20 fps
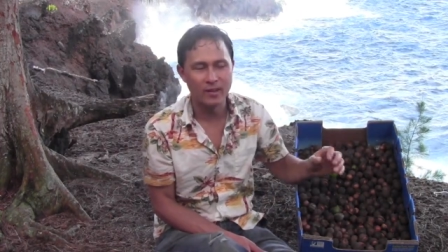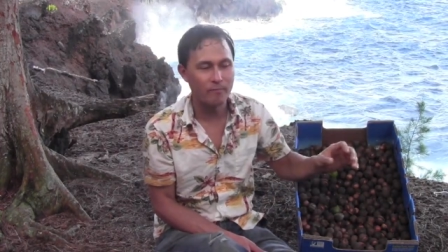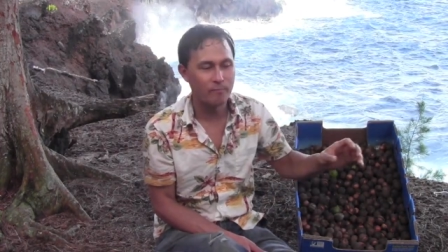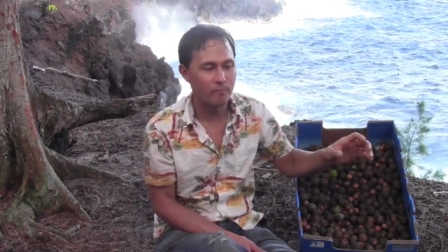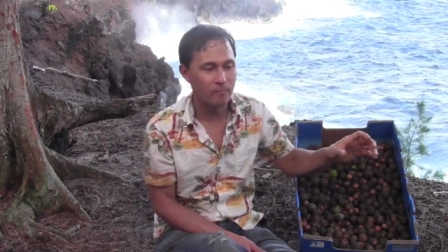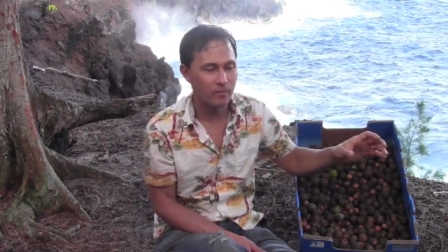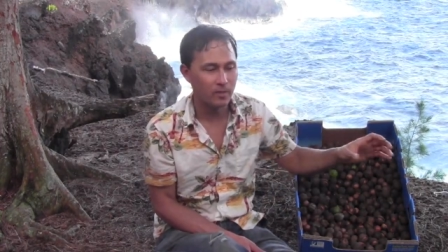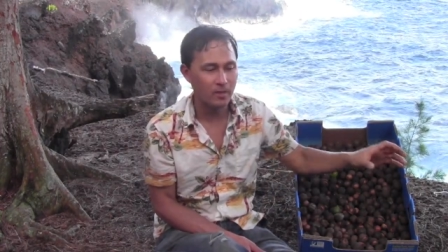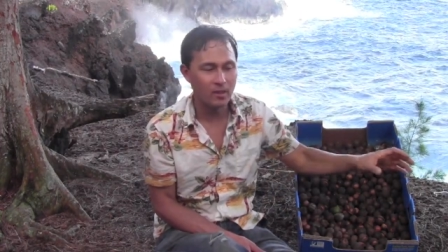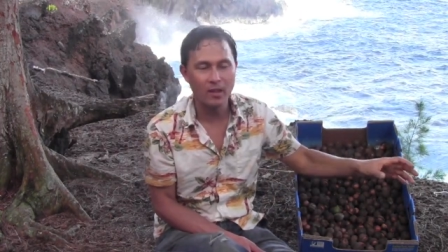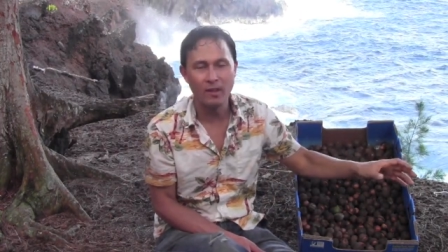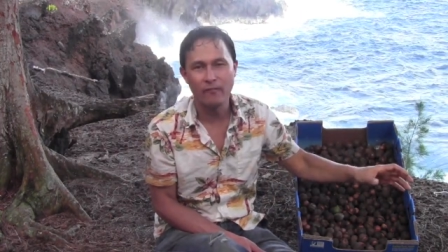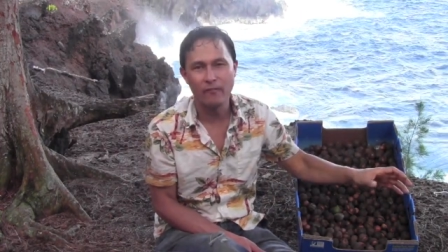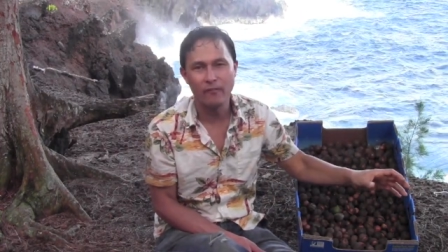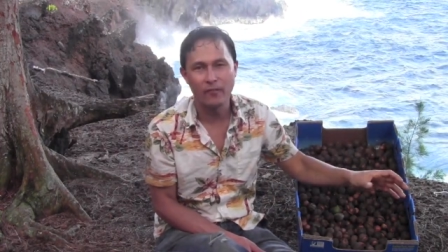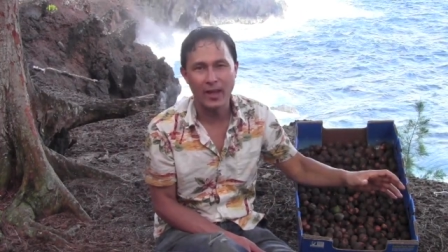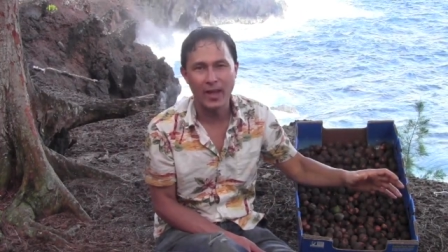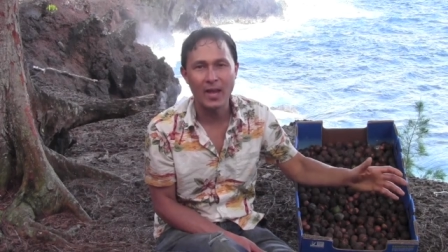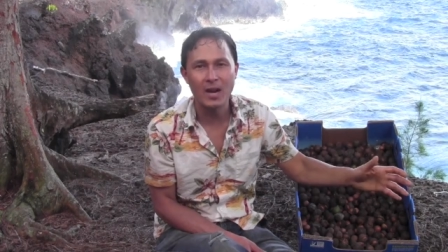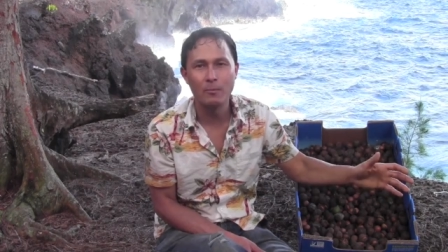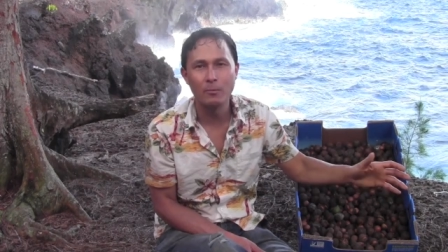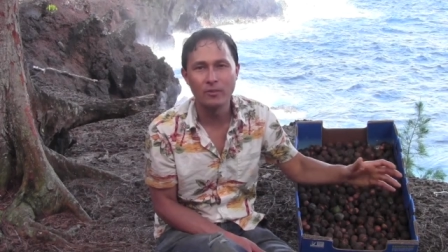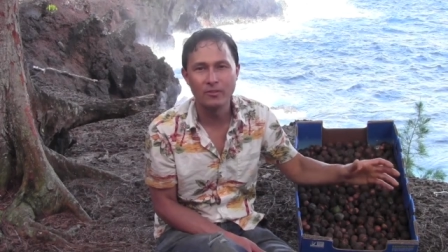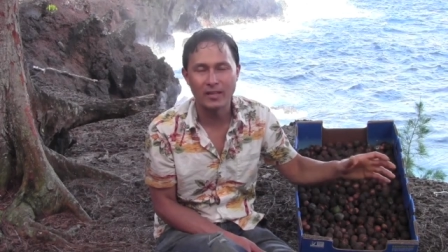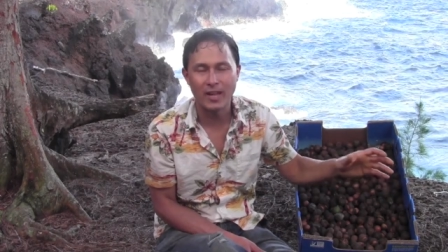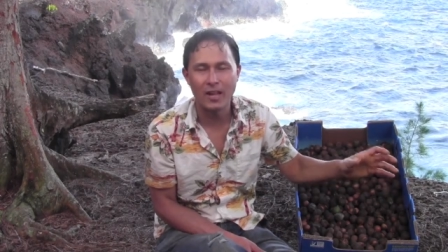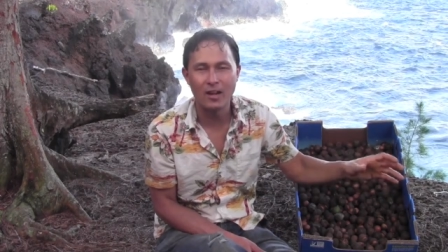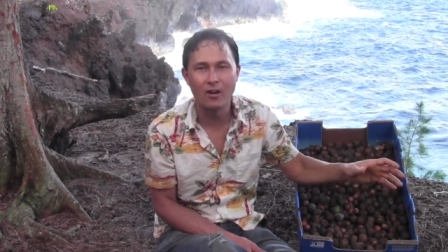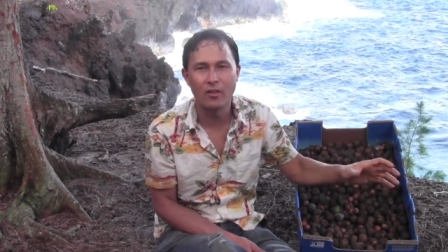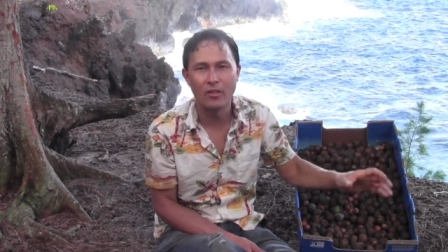And if, if
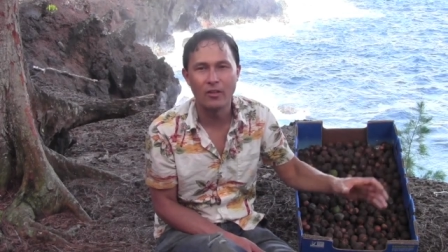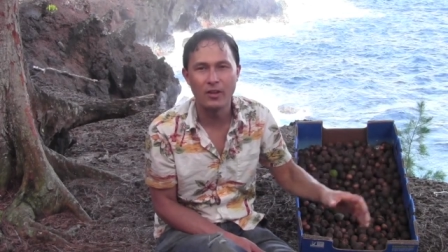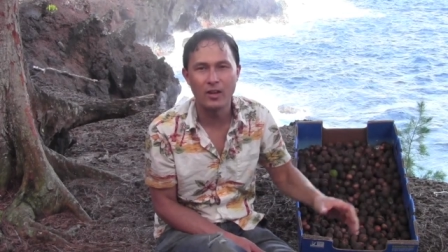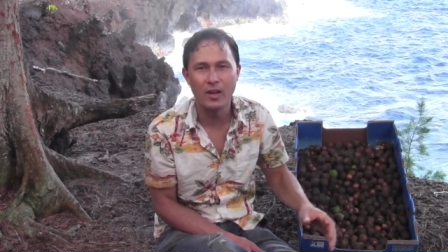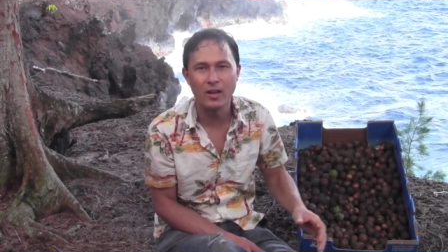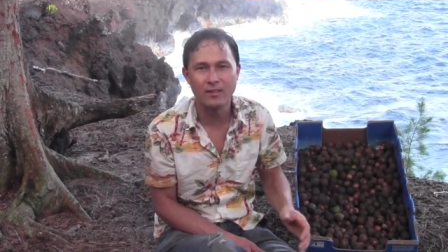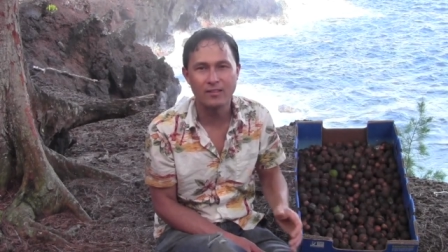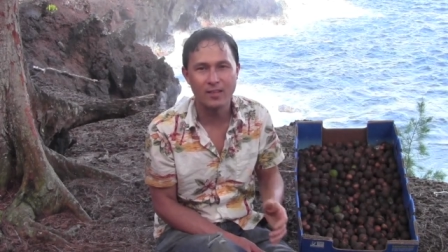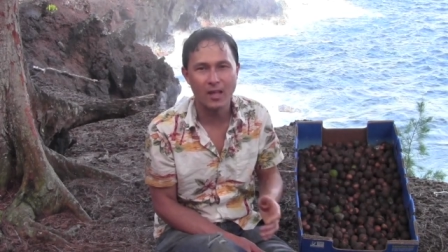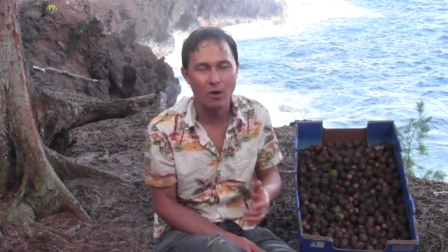animals ate all the nuts,